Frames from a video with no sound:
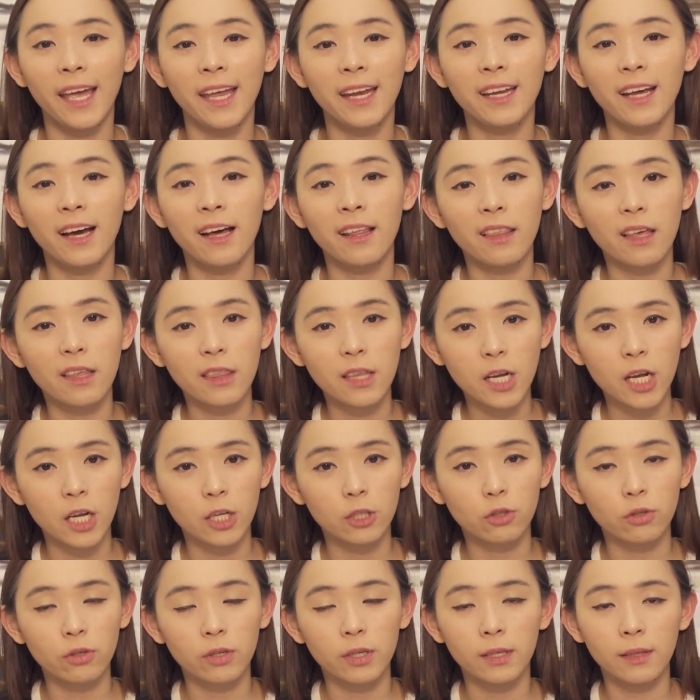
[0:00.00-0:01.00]
in another
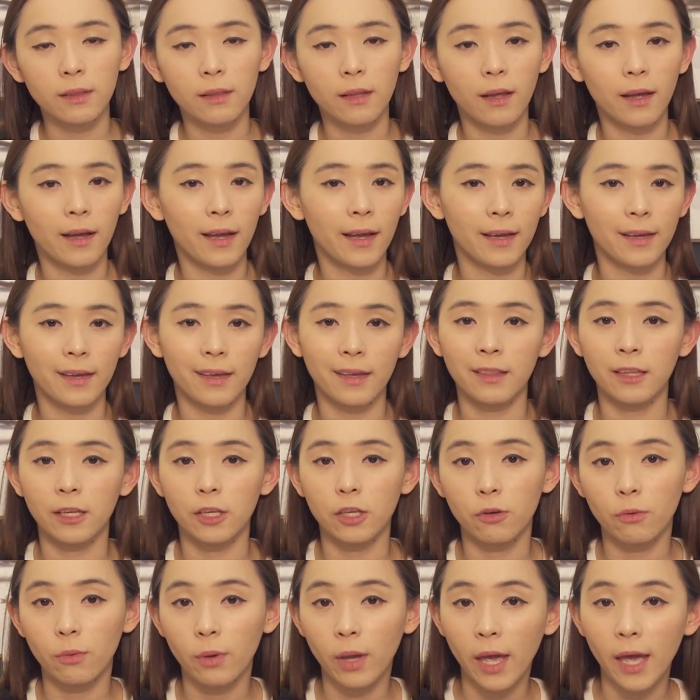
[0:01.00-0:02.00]
country like in
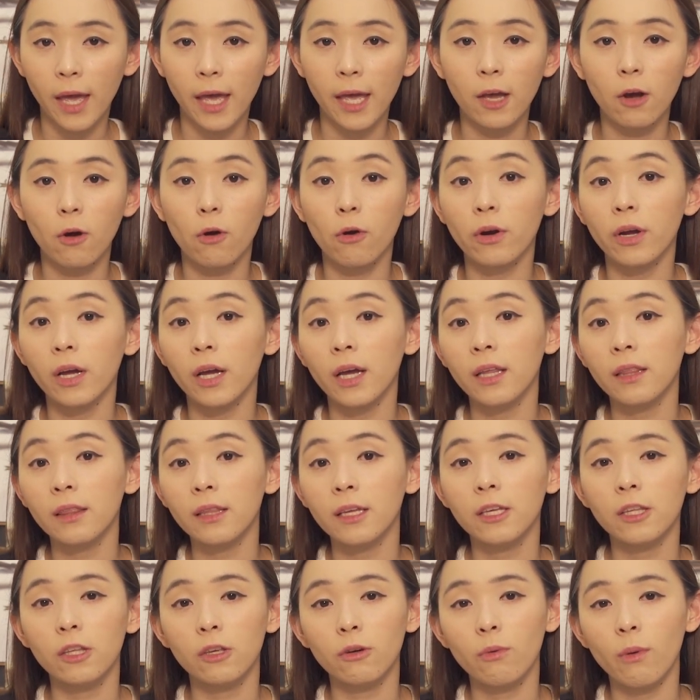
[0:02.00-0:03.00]
the UK or in
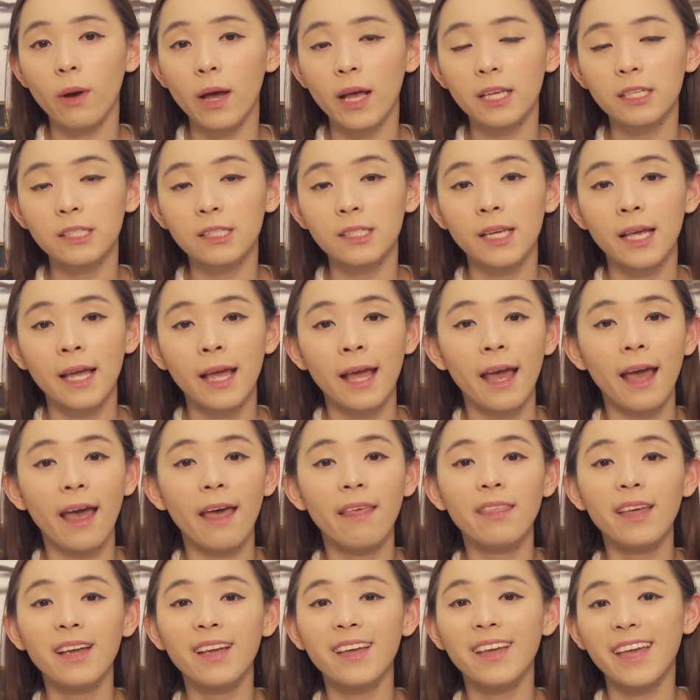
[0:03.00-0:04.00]
the US,
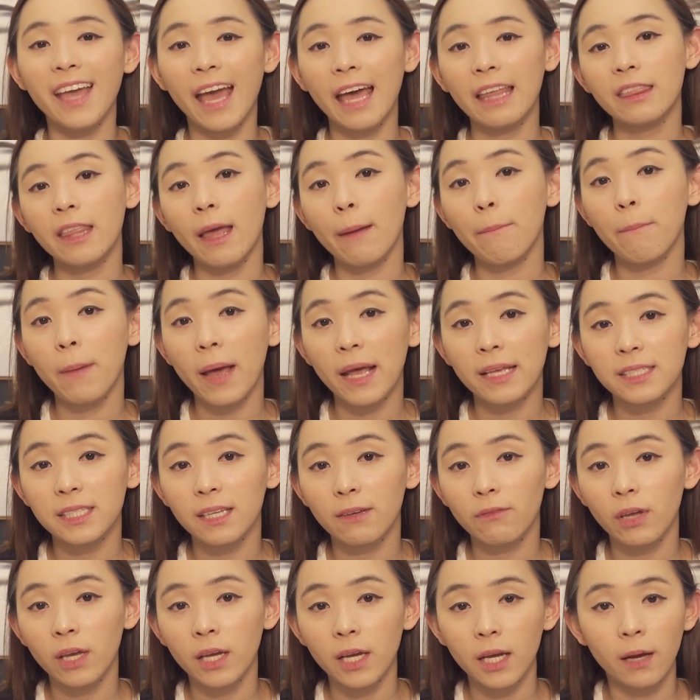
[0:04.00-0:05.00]
and then get that
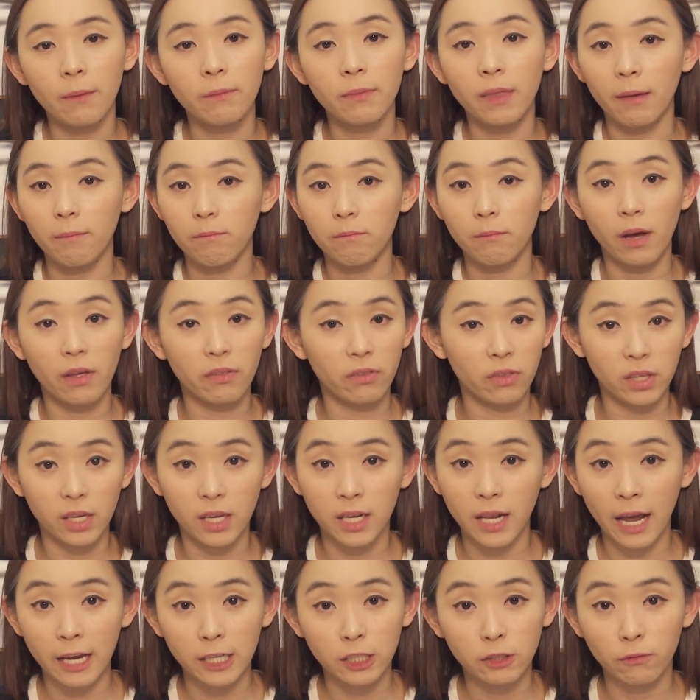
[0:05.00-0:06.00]
passive income, that monthly
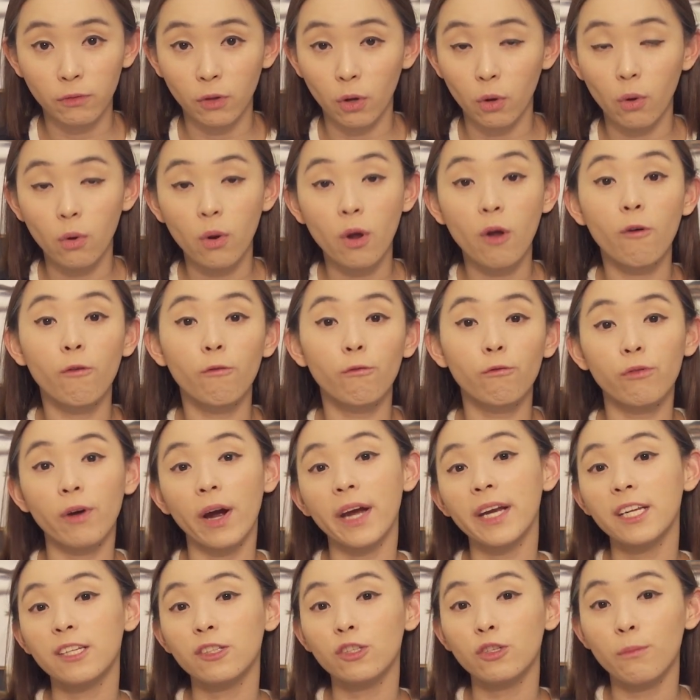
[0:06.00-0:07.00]
cash flow
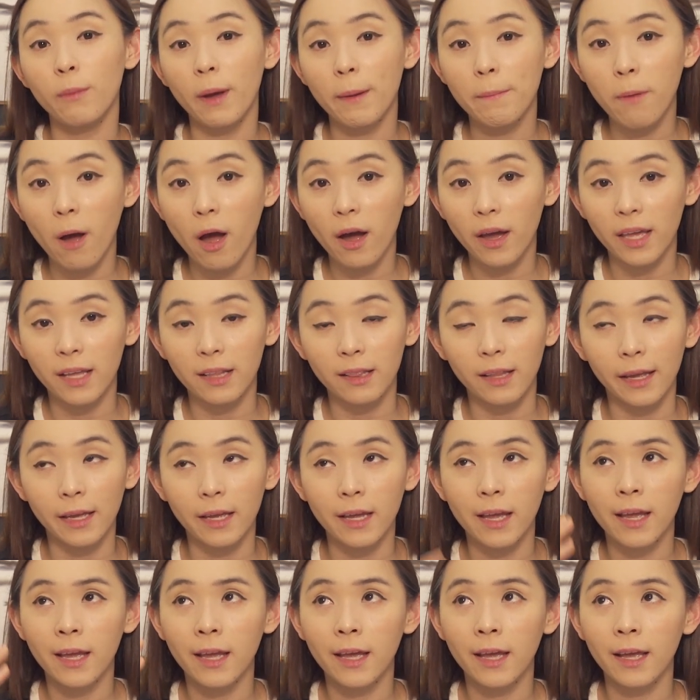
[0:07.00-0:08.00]
right into my pocket,
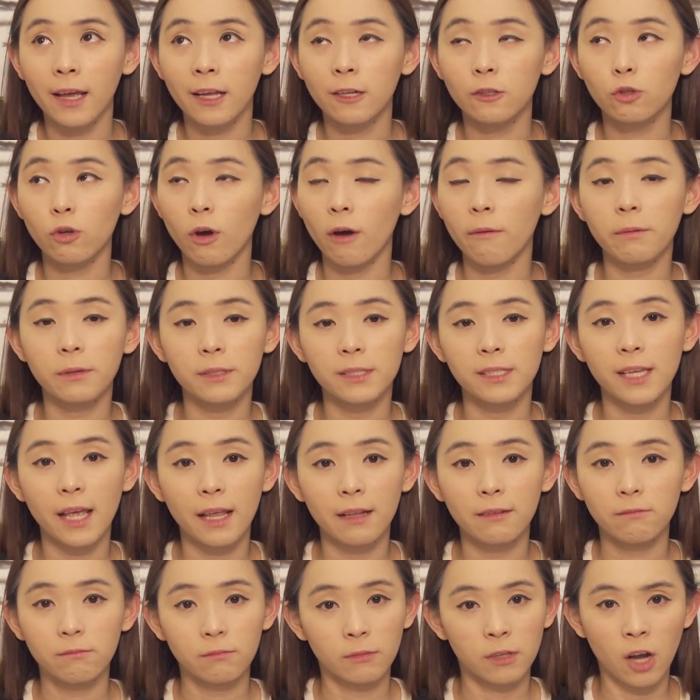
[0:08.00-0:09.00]
like
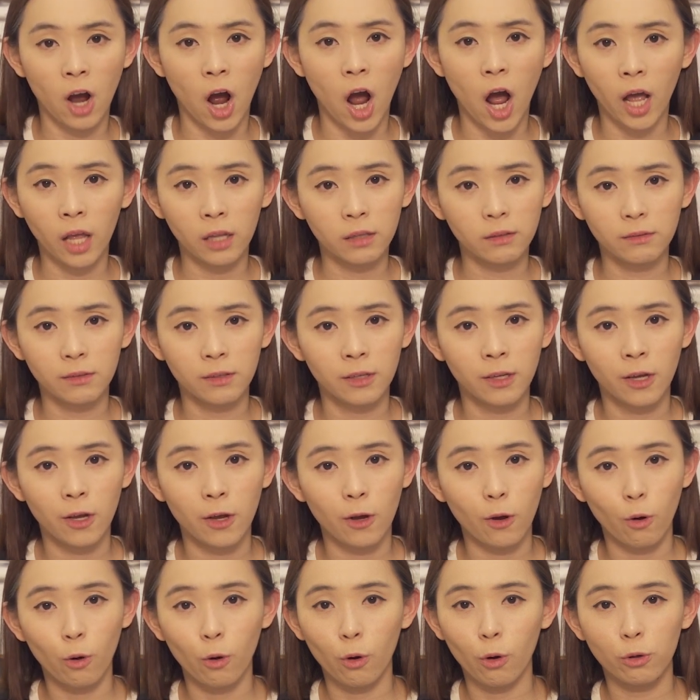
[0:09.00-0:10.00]
12% gone
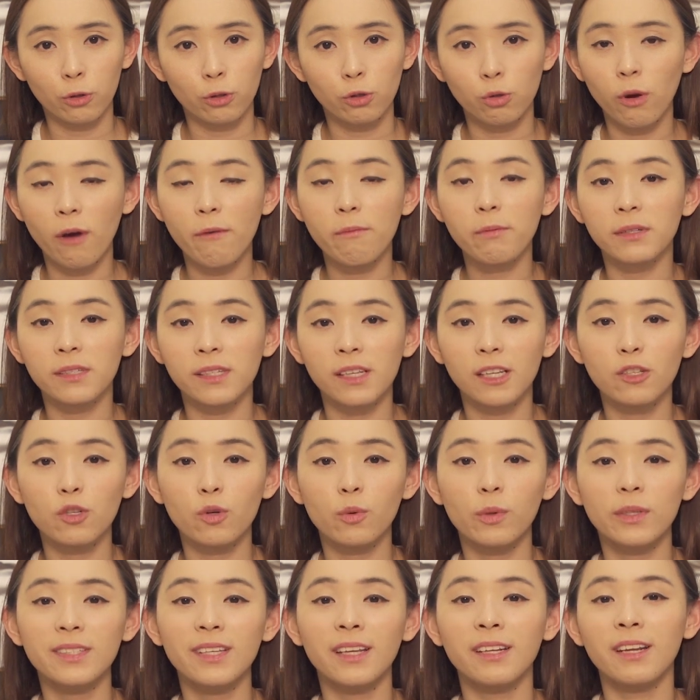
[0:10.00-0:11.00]
or 12%
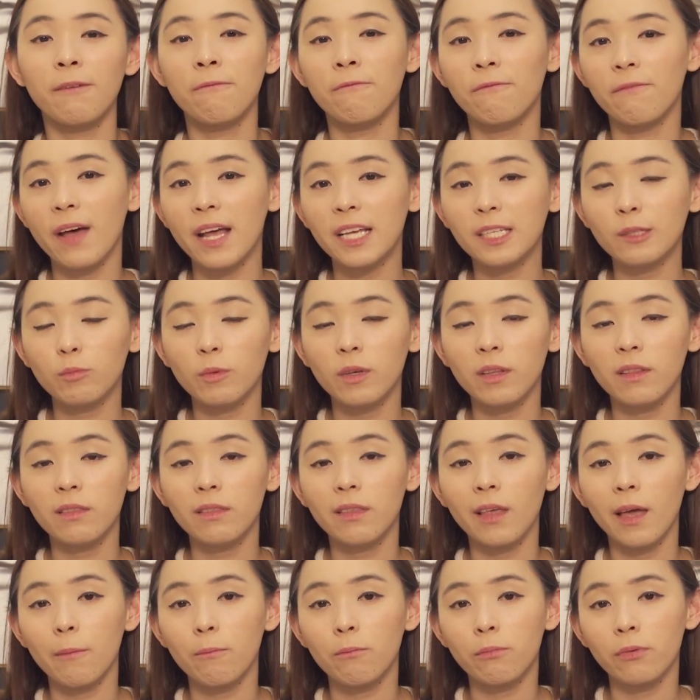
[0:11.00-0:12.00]
towards an
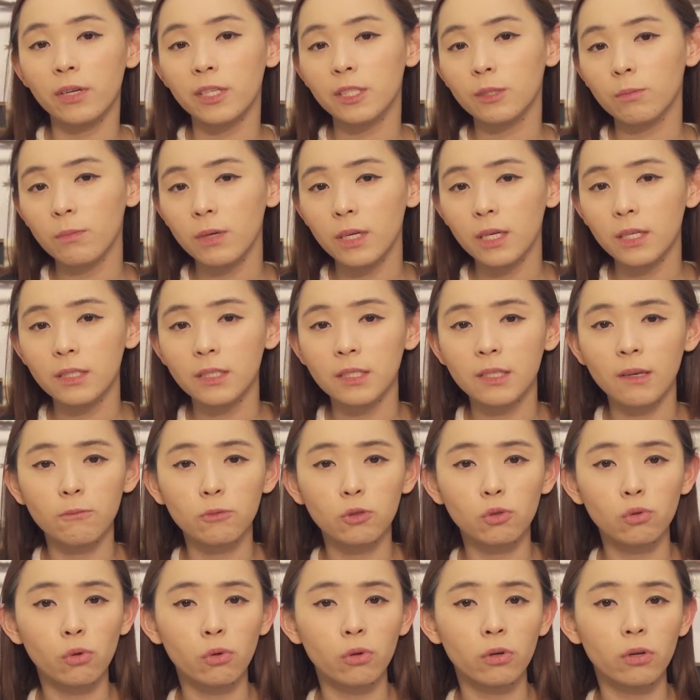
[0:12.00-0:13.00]
investment that brings me some
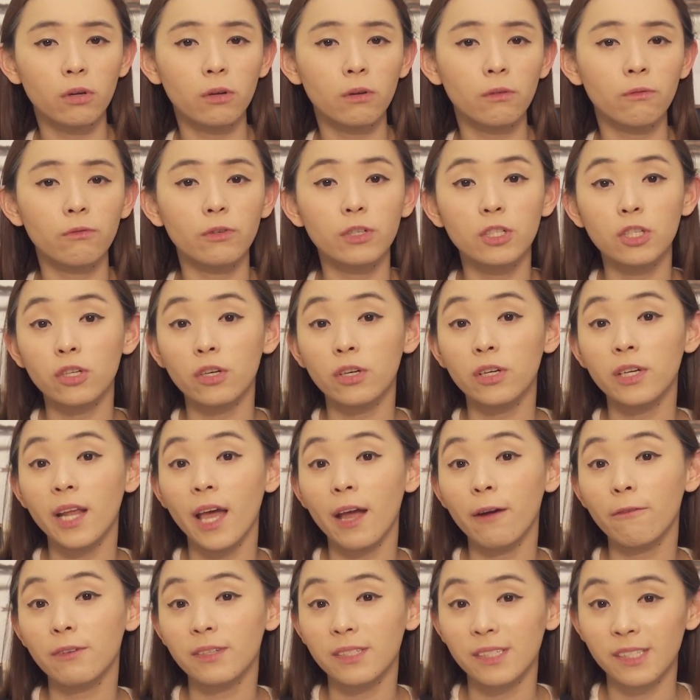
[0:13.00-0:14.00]
sort of return
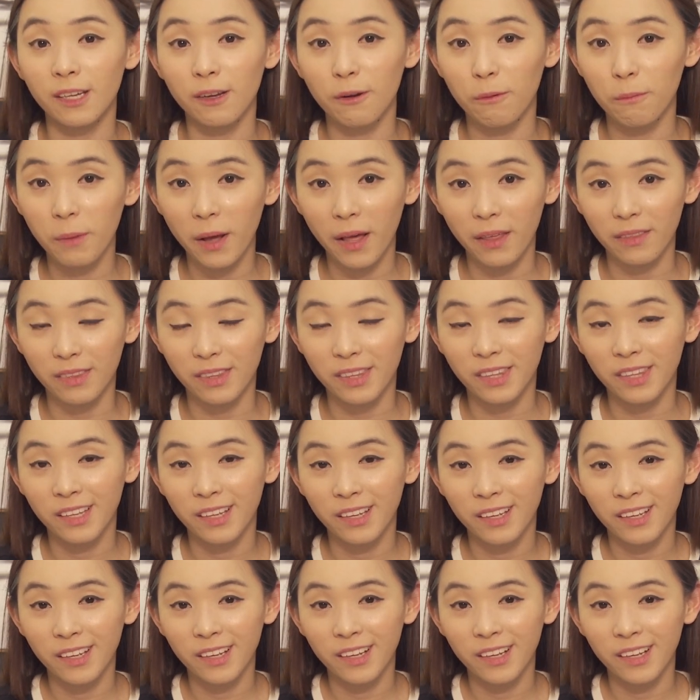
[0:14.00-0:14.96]
every single month.